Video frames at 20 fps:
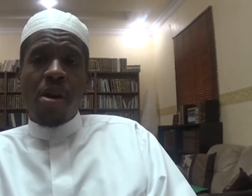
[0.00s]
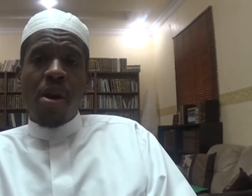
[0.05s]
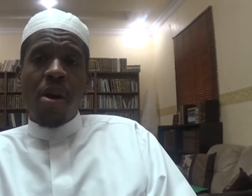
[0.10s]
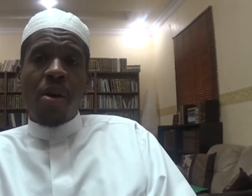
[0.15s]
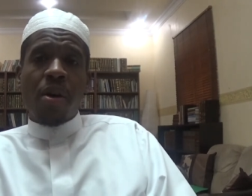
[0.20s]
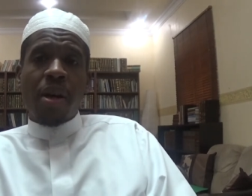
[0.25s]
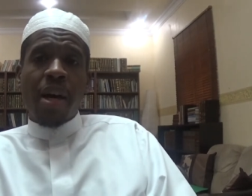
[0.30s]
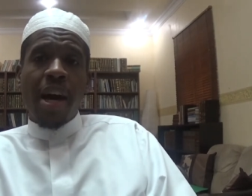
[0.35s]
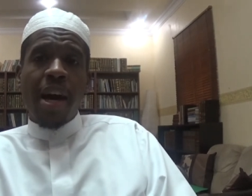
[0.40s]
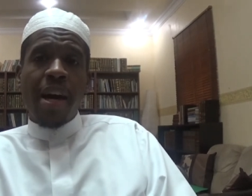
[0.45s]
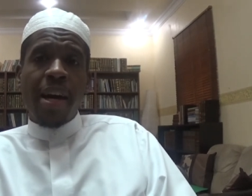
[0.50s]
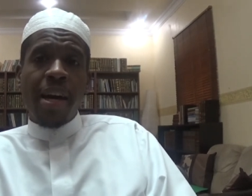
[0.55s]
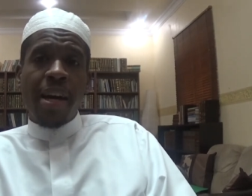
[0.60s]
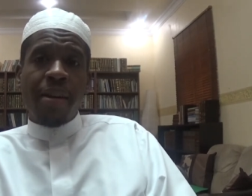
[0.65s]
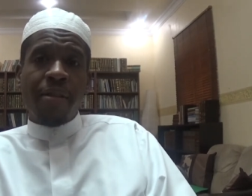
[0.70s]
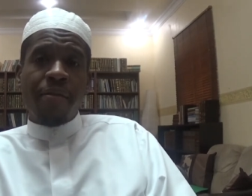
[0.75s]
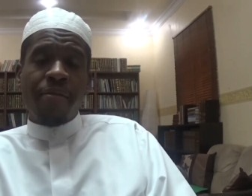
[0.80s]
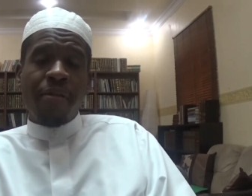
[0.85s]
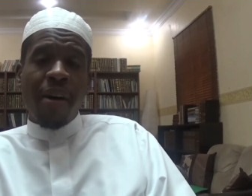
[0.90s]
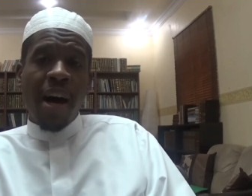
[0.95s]
okay,
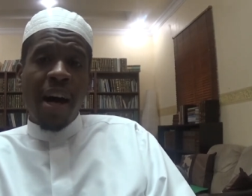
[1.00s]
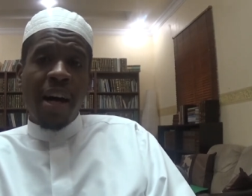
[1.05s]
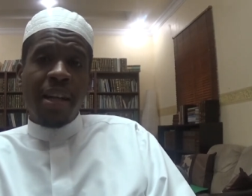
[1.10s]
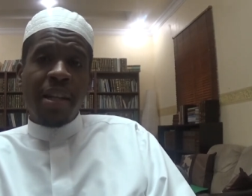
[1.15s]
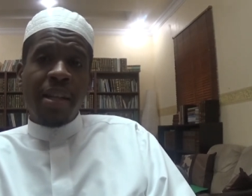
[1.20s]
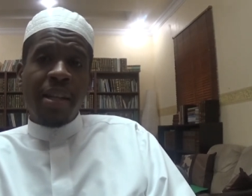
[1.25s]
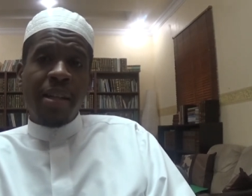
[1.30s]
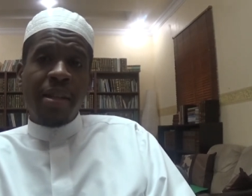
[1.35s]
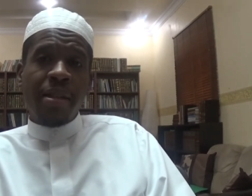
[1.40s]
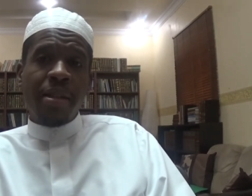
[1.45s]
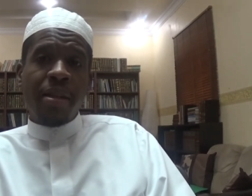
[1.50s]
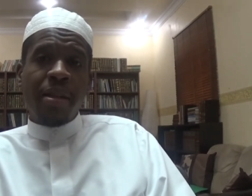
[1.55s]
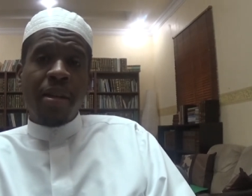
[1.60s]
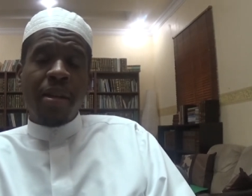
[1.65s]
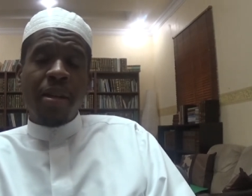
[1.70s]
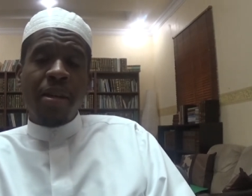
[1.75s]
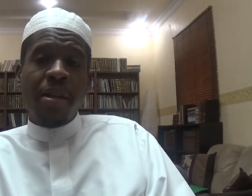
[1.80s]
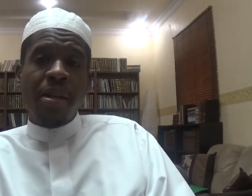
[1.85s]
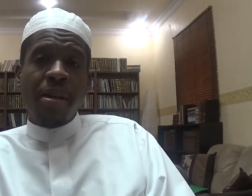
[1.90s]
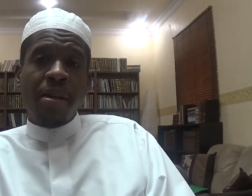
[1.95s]
and finding
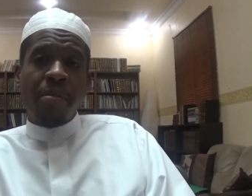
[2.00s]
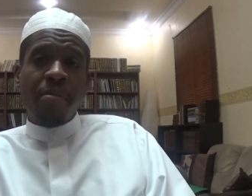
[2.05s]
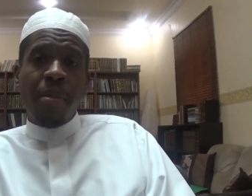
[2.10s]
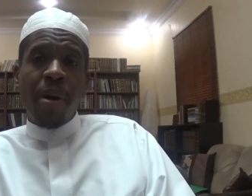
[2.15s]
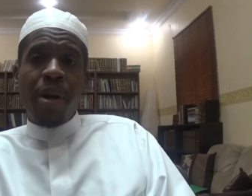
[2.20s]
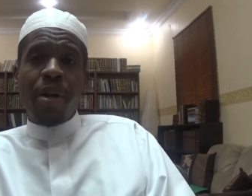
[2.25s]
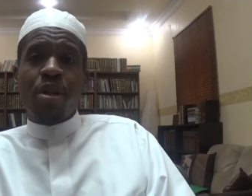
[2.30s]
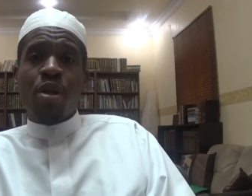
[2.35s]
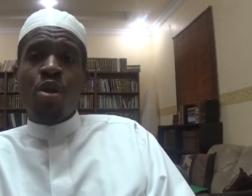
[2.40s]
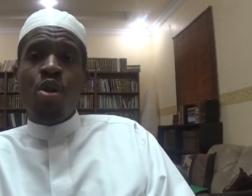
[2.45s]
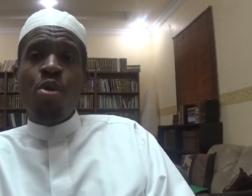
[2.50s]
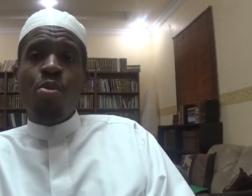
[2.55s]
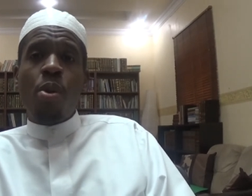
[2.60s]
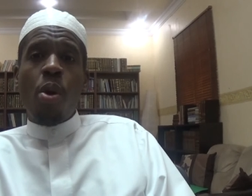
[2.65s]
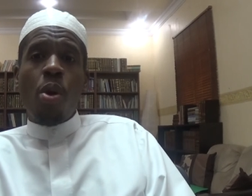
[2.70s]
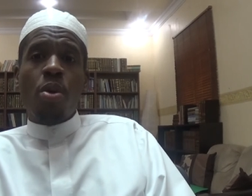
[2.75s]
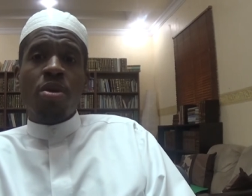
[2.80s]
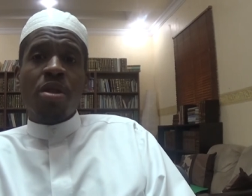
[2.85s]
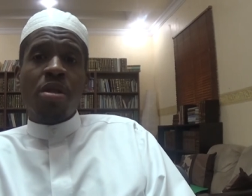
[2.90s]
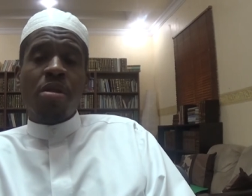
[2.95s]
the major
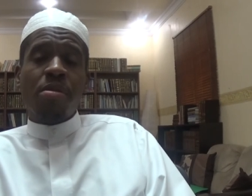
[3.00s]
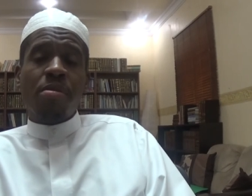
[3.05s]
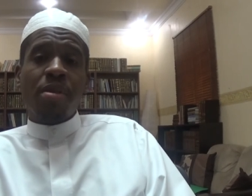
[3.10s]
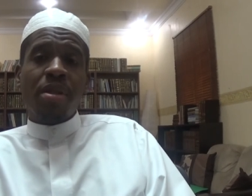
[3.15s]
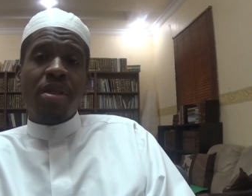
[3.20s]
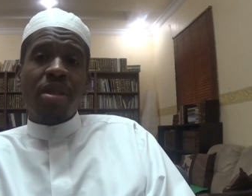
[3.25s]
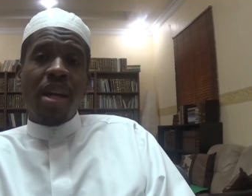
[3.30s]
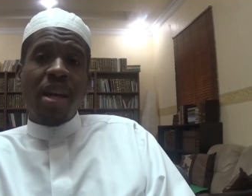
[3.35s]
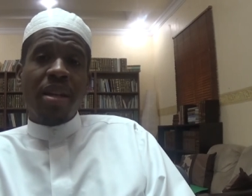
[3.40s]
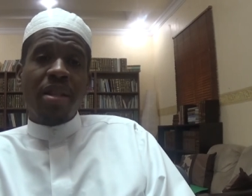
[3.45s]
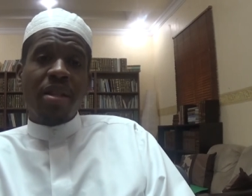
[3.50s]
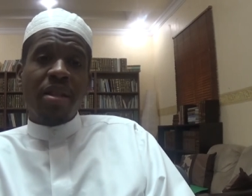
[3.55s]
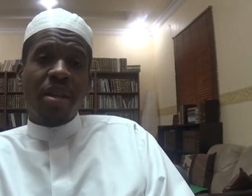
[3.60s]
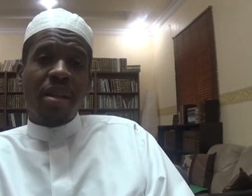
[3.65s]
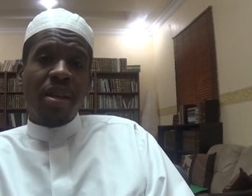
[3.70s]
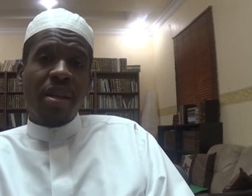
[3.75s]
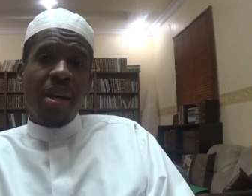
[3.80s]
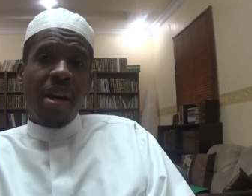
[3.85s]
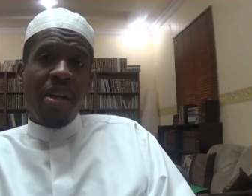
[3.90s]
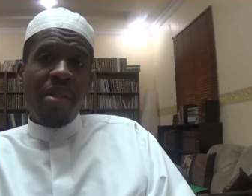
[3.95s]
loopholes and the mistakes
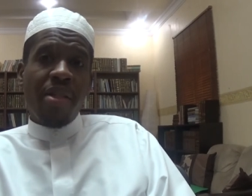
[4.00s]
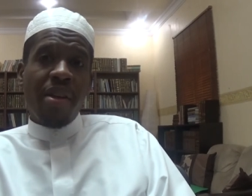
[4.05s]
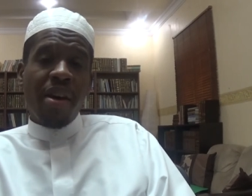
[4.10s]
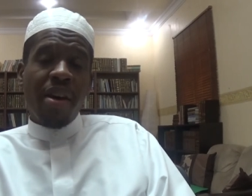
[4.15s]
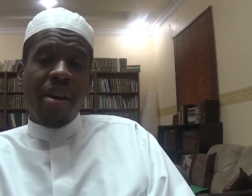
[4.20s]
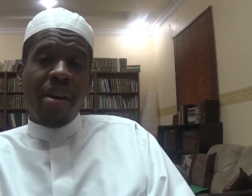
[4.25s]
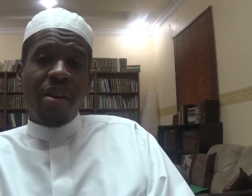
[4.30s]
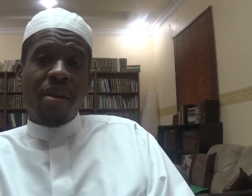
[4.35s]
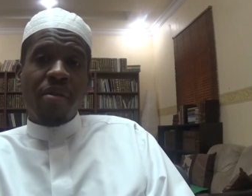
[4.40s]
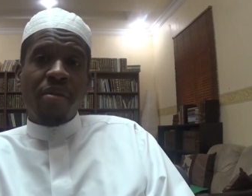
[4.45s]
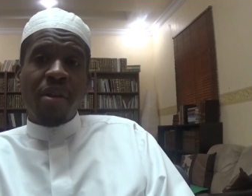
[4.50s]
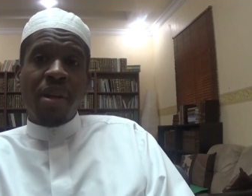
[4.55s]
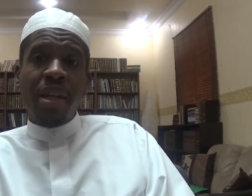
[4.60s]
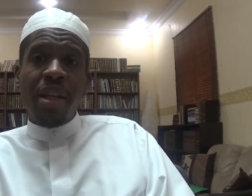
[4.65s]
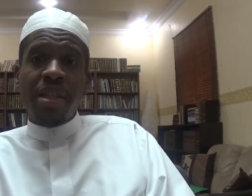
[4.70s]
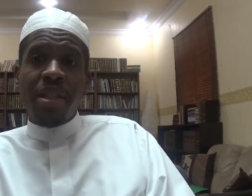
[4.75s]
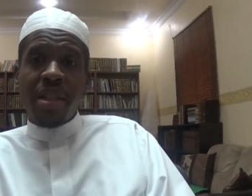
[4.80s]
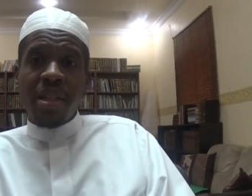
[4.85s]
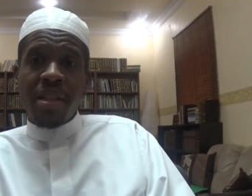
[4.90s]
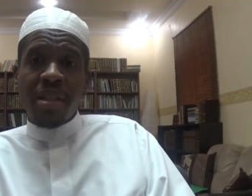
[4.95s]
and their
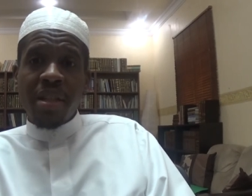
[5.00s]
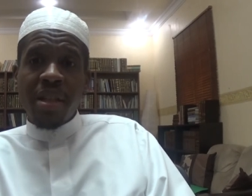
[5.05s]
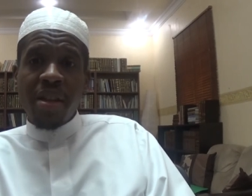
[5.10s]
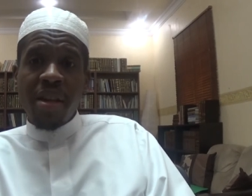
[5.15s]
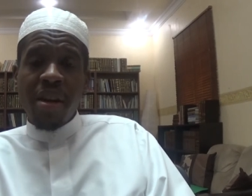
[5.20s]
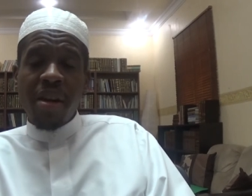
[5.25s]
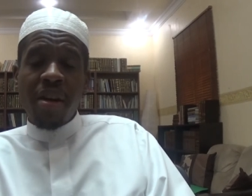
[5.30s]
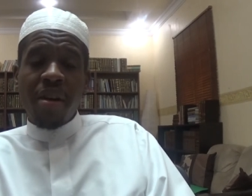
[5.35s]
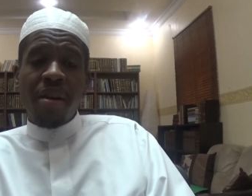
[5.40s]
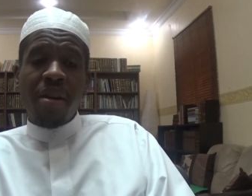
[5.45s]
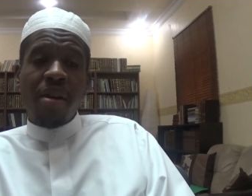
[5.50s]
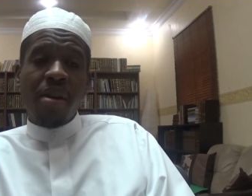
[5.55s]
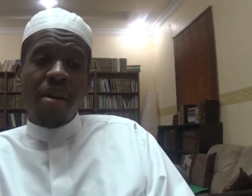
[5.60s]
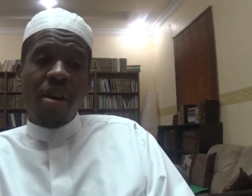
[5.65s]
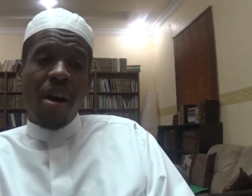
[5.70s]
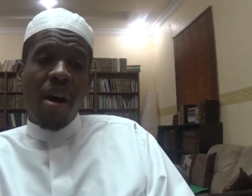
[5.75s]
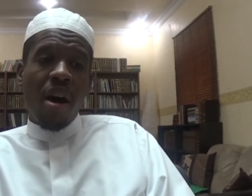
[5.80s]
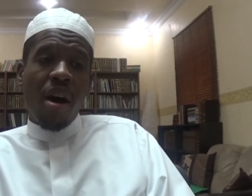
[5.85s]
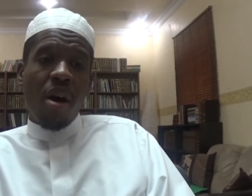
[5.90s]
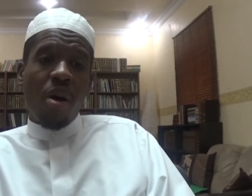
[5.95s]
religions and their
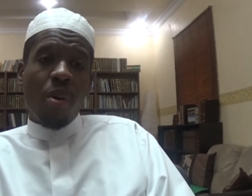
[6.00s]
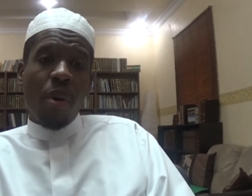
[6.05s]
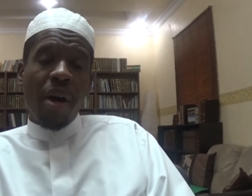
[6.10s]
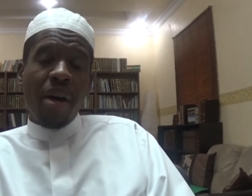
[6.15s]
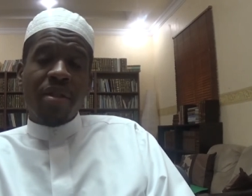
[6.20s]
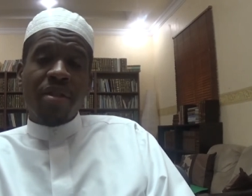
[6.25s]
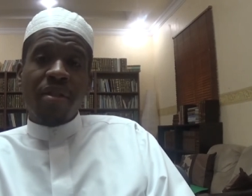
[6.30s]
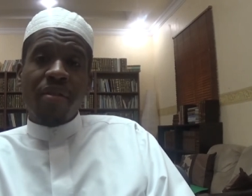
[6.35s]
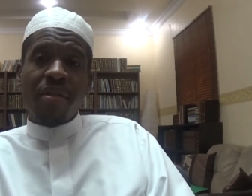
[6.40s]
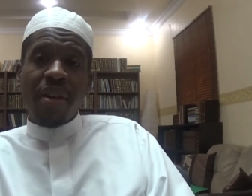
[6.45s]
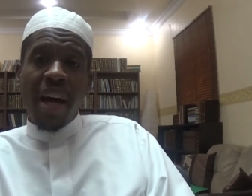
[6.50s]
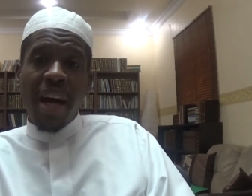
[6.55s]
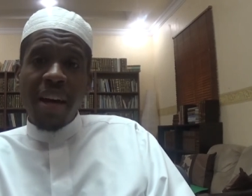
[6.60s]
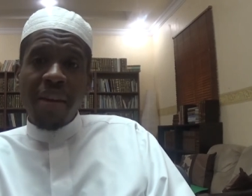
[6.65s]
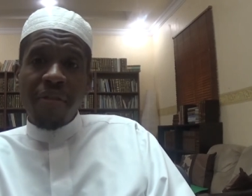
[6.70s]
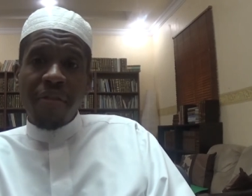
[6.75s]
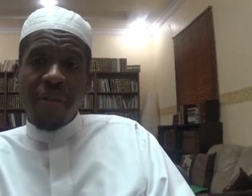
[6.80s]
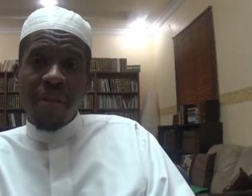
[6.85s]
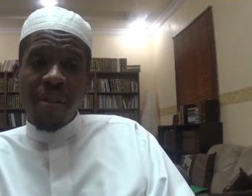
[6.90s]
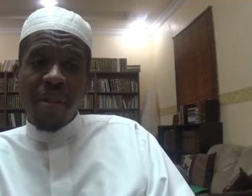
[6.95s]
uh, ways of
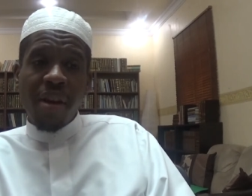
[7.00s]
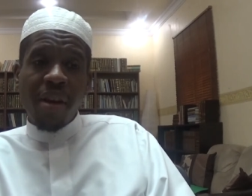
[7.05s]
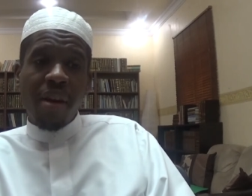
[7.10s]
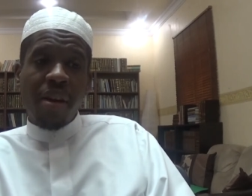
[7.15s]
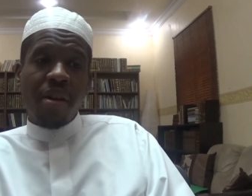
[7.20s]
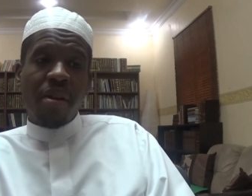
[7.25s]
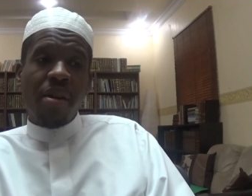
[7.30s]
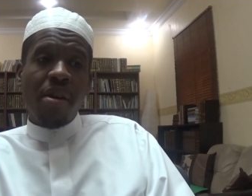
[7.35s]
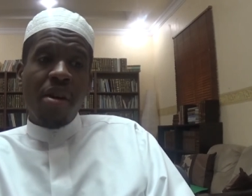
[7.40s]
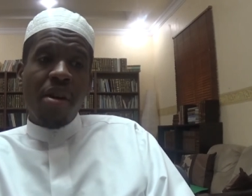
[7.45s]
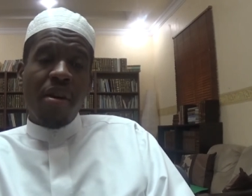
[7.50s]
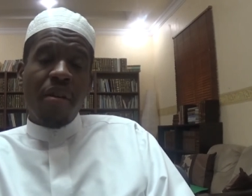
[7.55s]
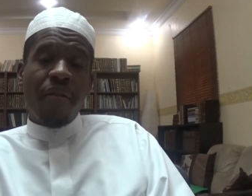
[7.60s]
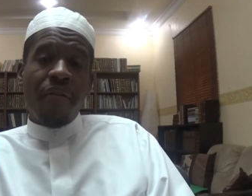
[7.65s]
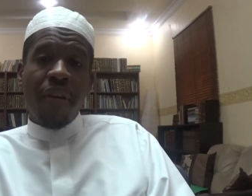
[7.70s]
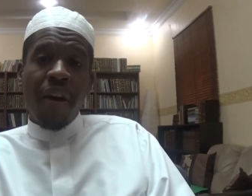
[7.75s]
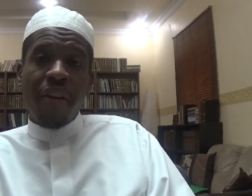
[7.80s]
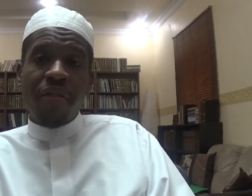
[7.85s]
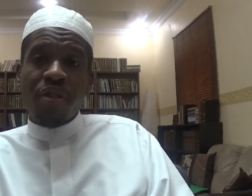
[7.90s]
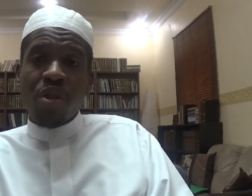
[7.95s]
life and their
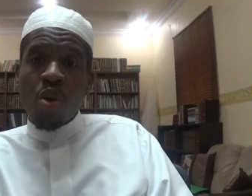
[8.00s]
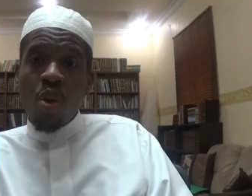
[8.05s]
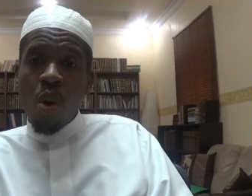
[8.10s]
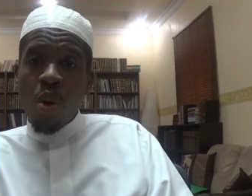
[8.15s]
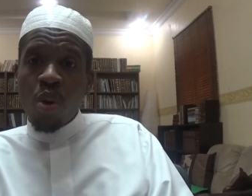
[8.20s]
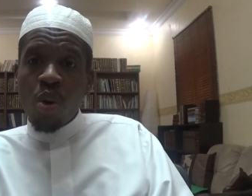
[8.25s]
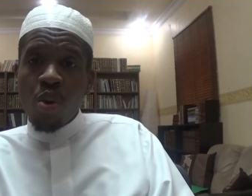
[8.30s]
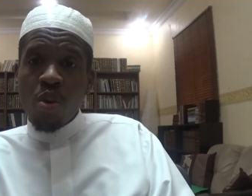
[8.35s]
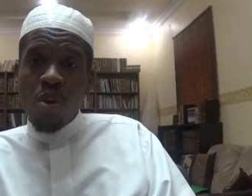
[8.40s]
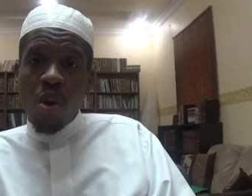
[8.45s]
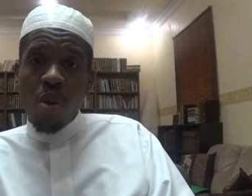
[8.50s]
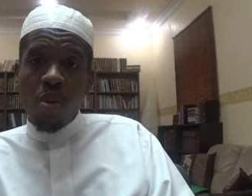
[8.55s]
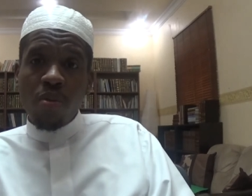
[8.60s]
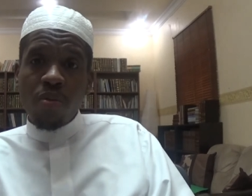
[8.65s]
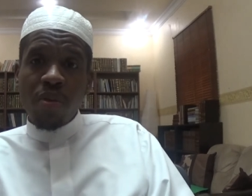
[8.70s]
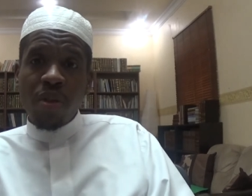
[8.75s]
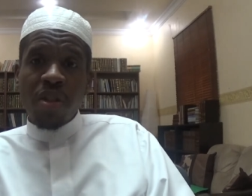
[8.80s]
faiths, quote unquote.